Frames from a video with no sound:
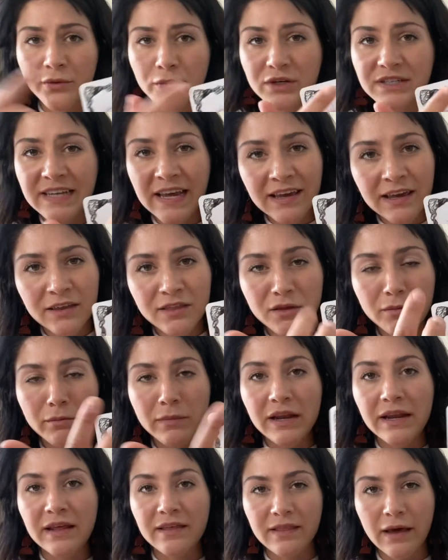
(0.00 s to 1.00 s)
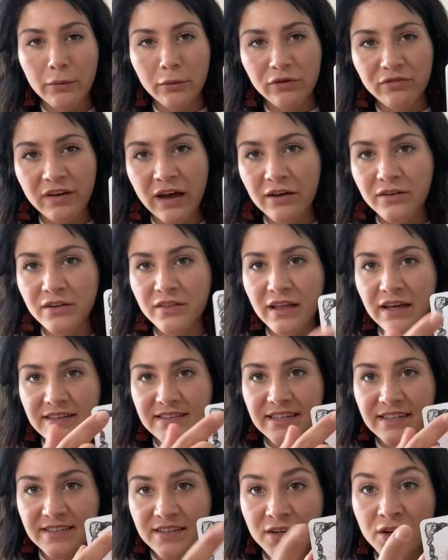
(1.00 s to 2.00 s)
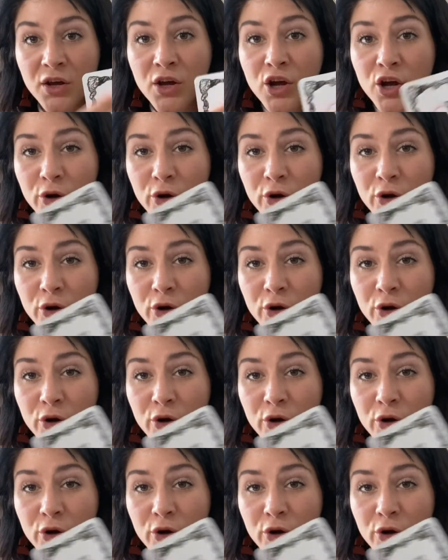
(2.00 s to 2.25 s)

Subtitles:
We're taking the meaning that we found in that season.